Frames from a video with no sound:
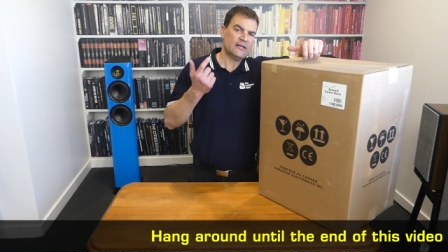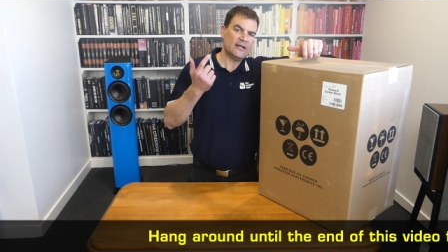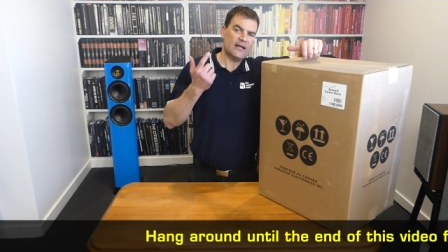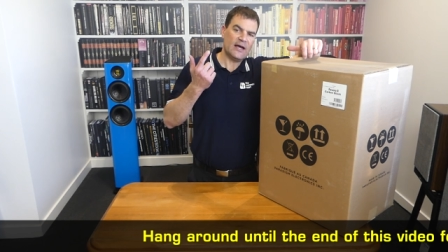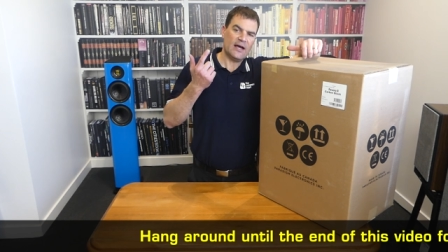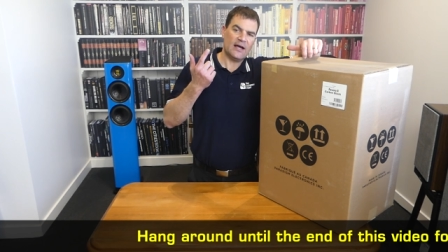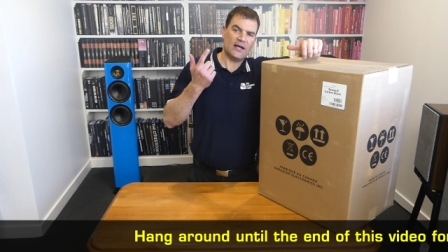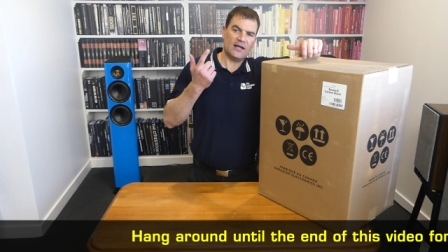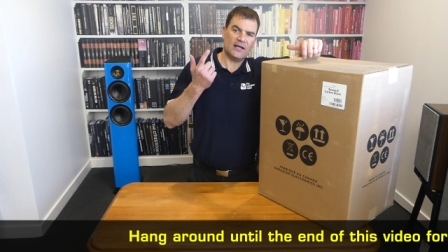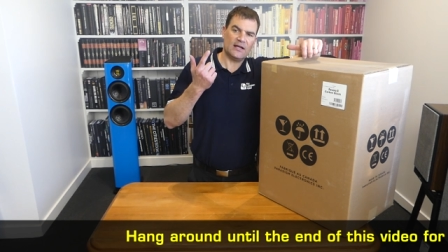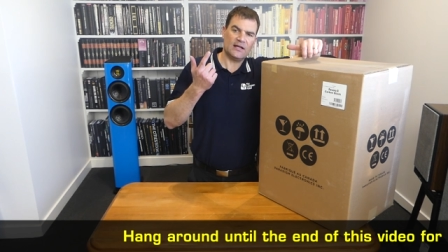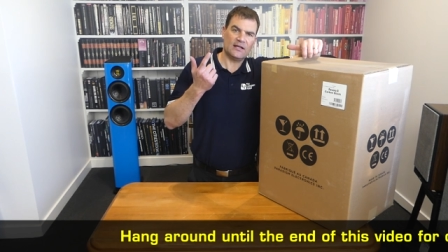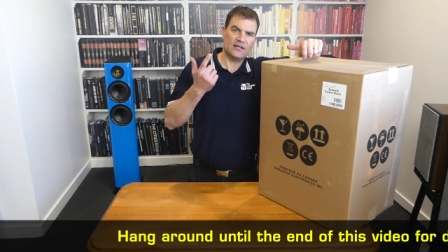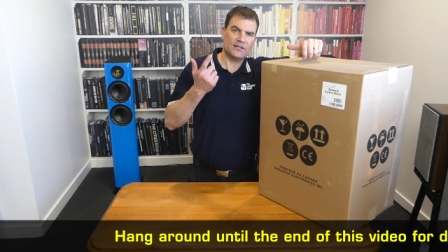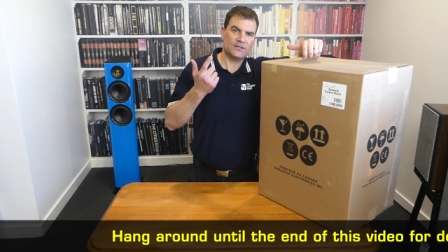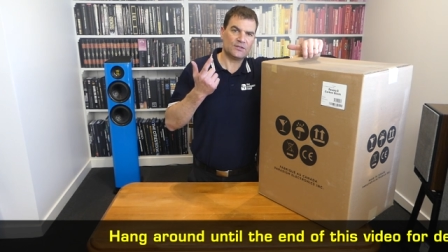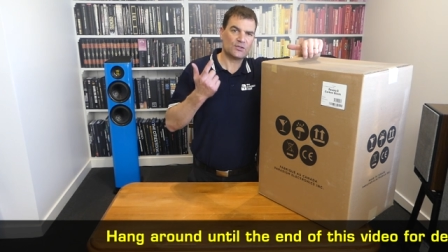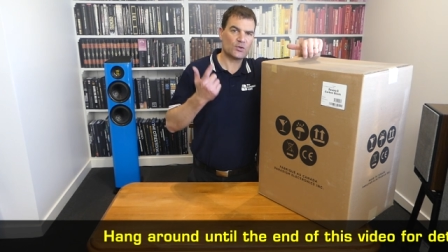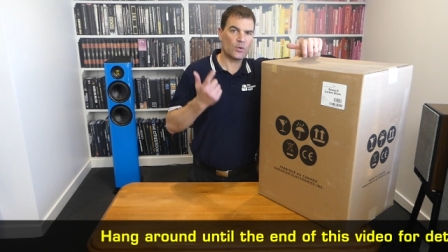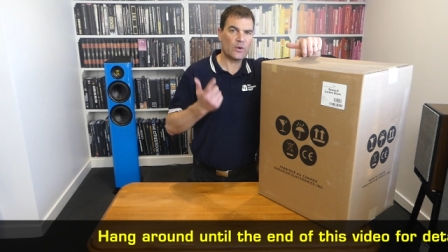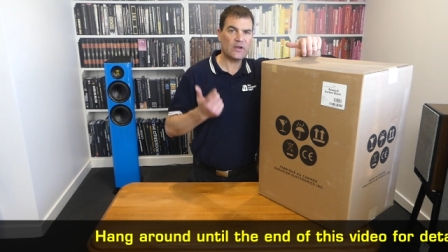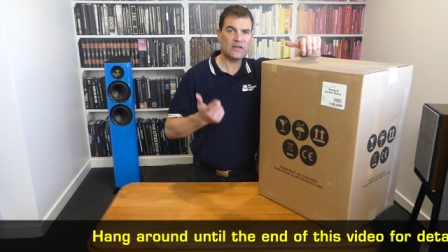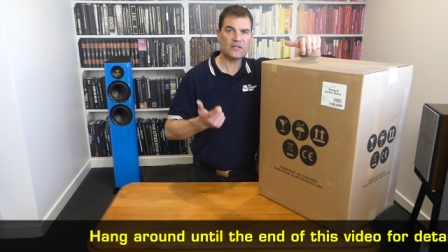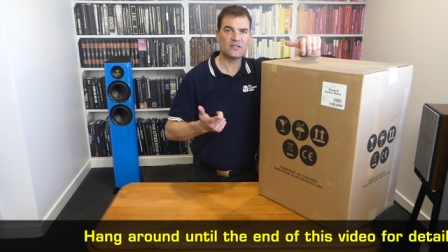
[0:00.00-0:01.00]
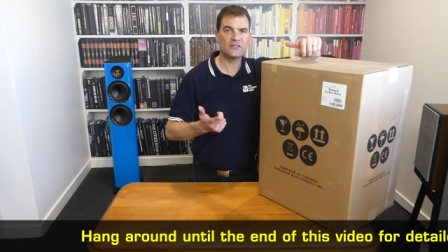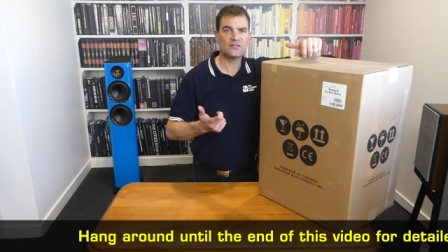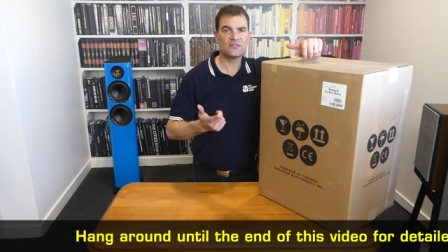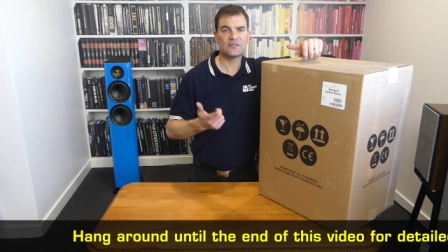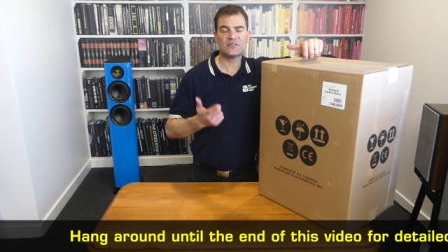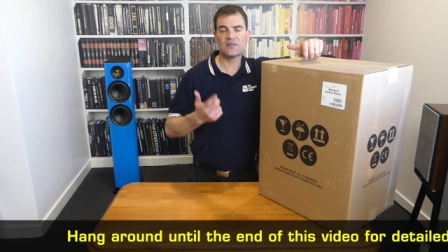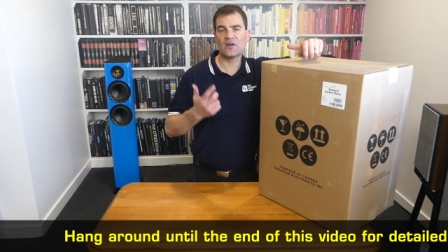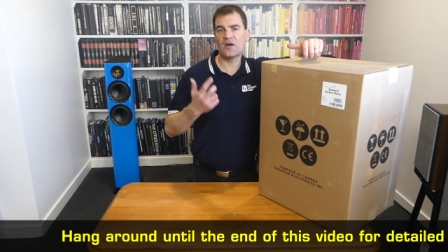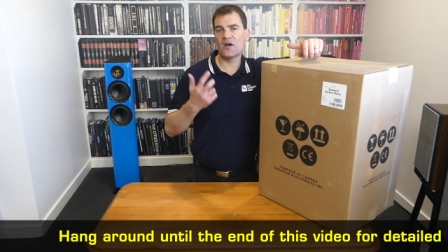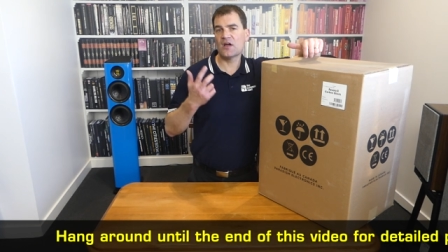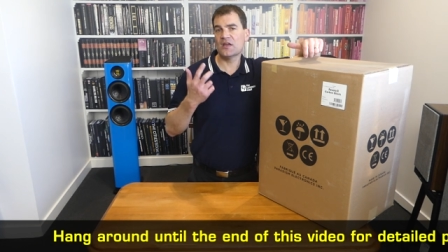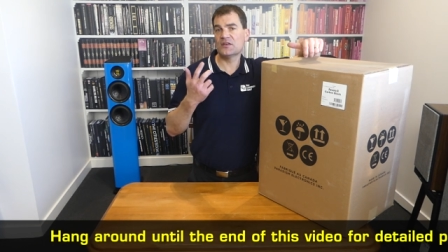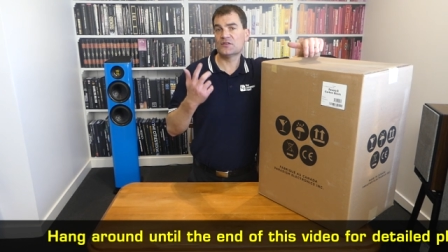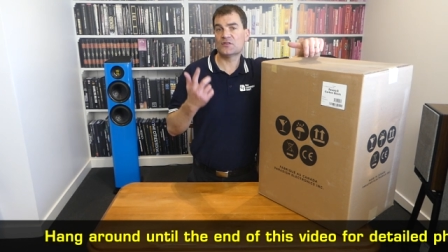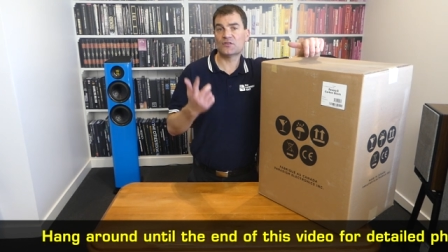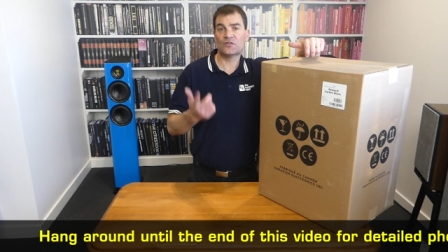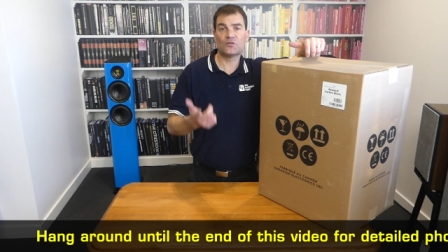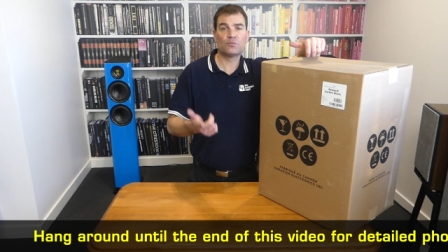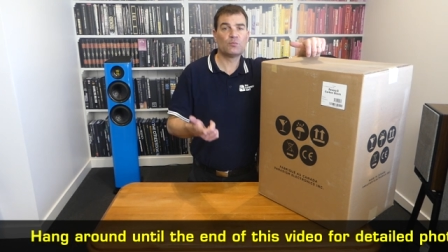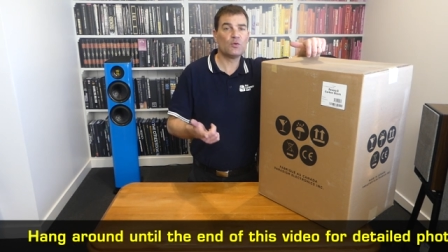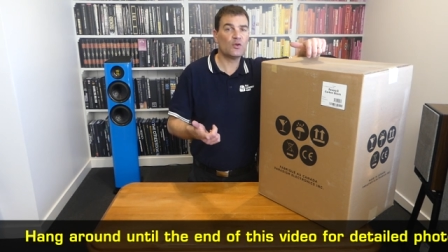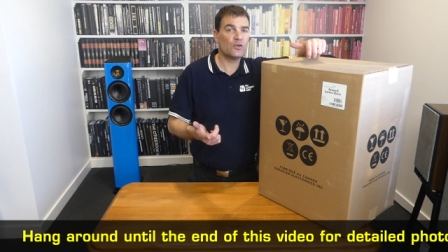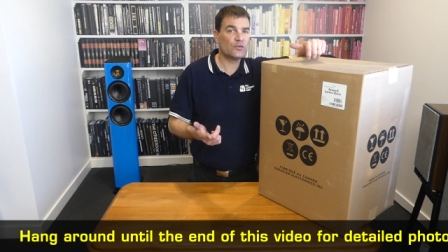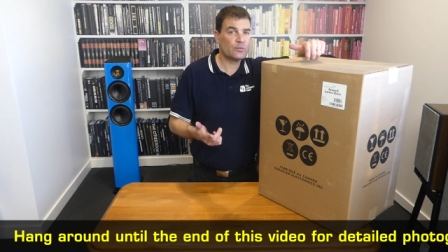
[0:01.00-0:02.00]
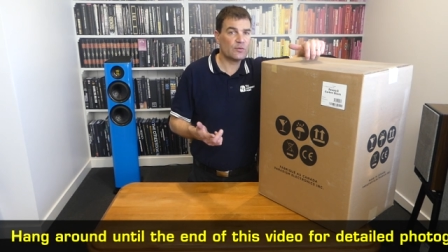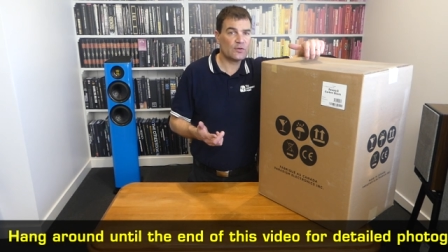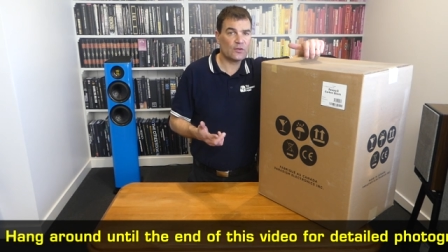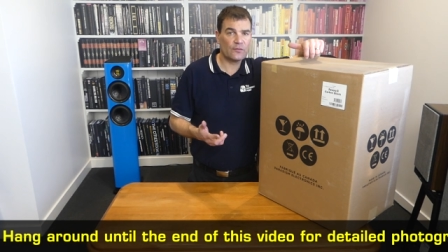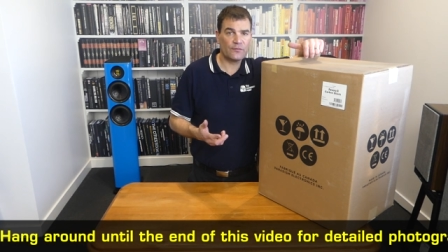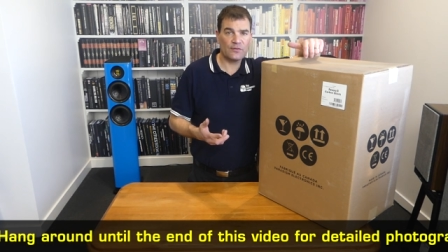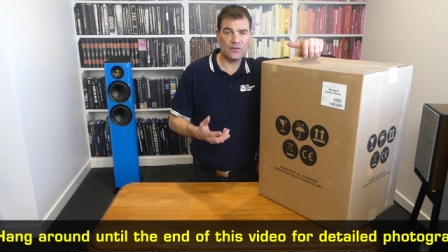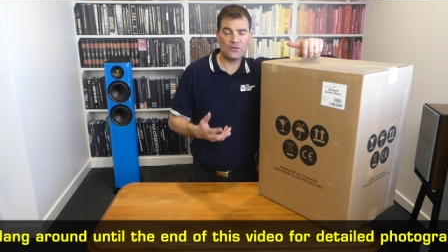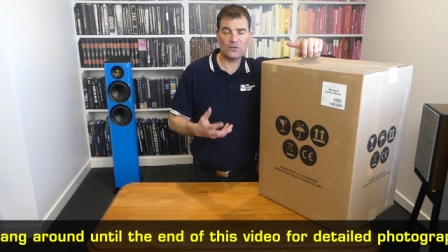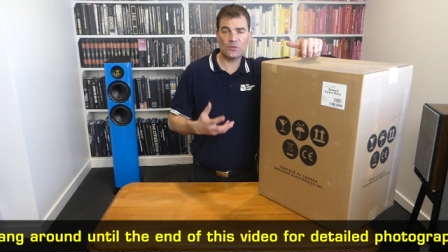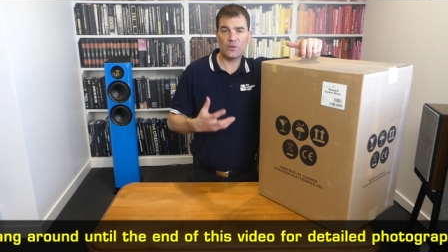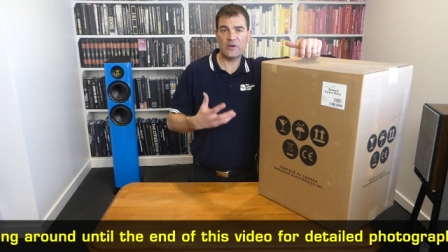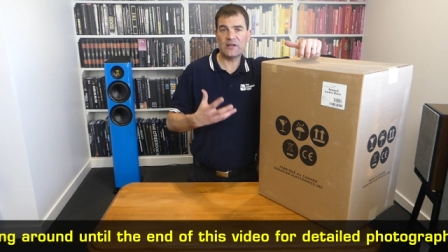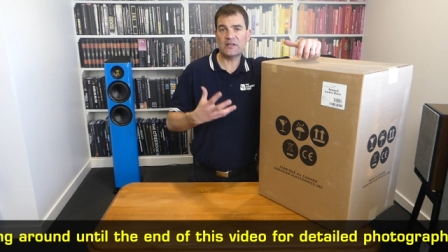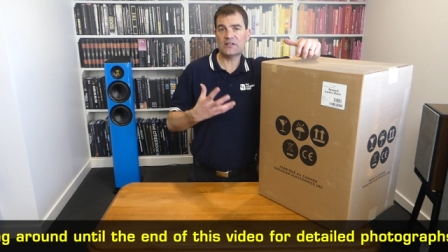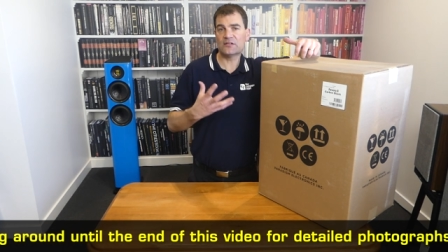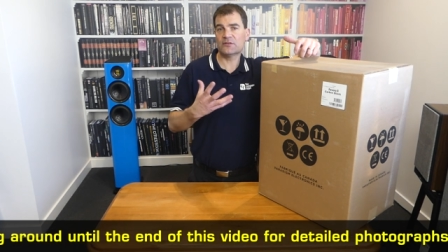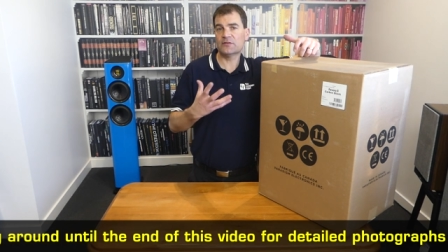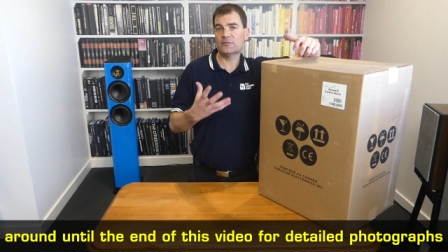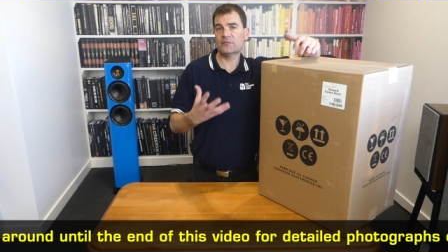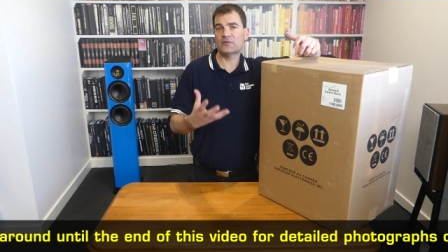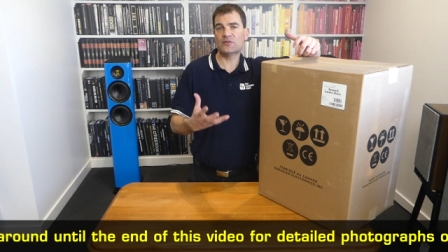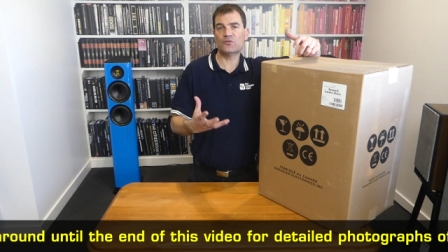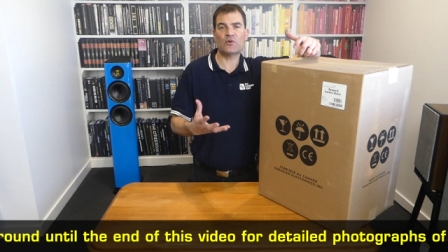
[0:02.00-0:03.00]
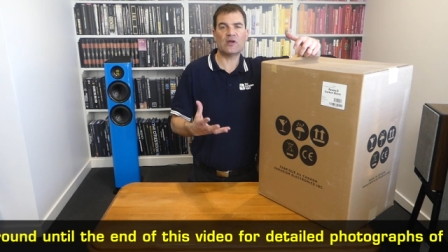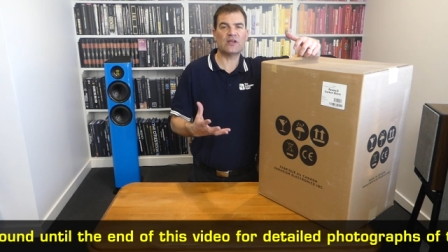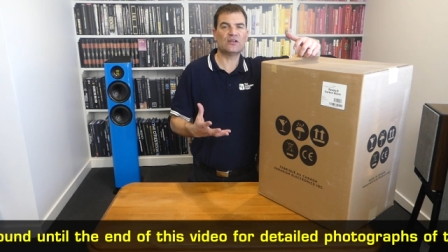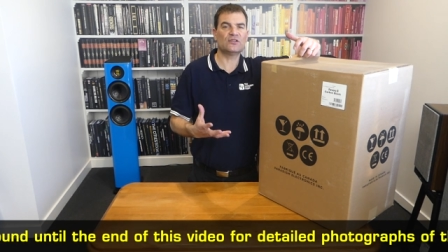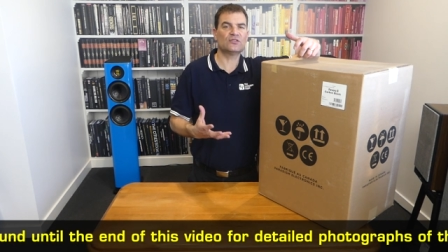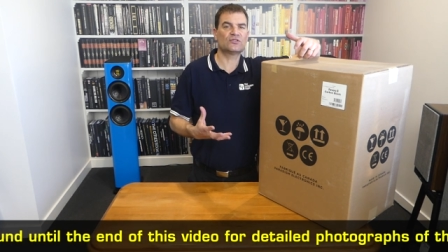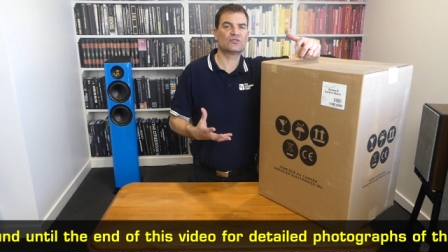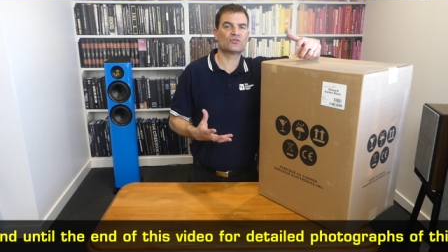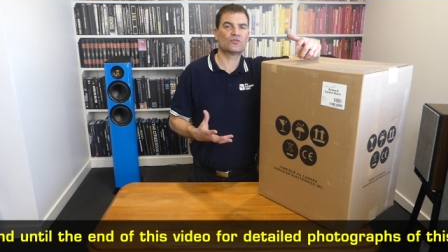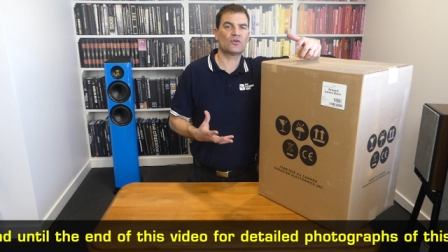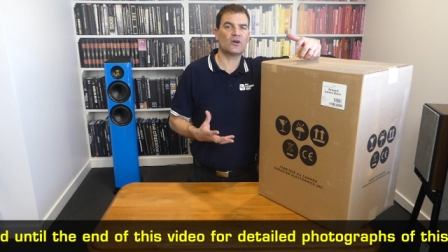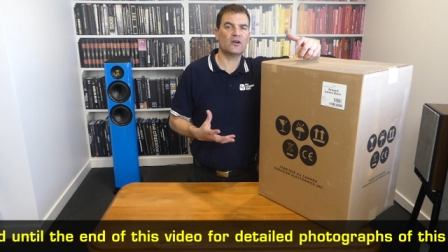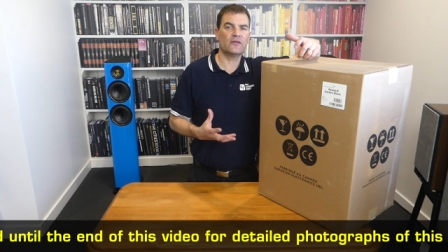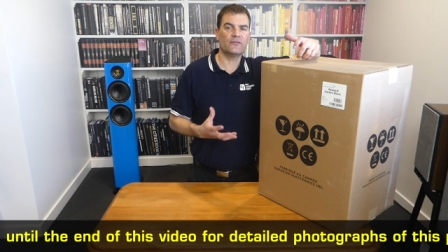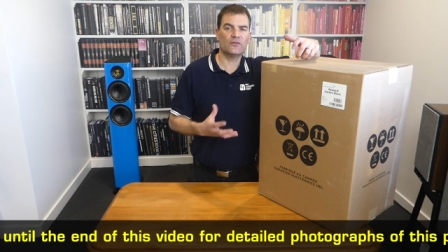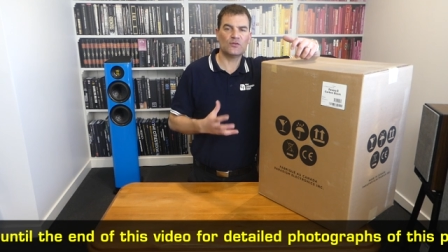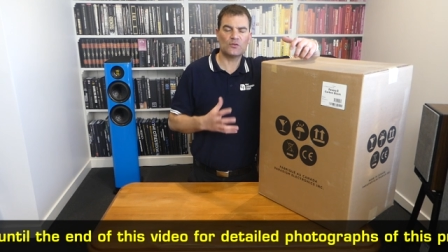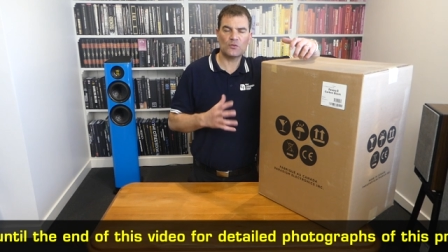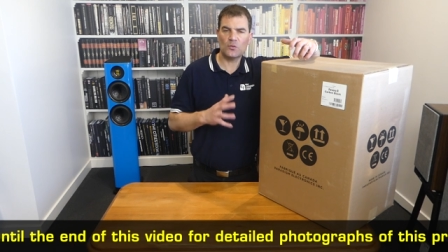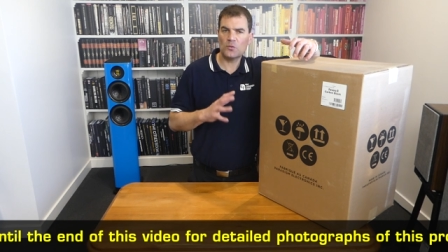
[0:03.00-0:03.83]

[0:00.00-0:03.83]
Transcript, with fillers: uh, tweeter design, disbursement of the tweeter and mid-range drivers,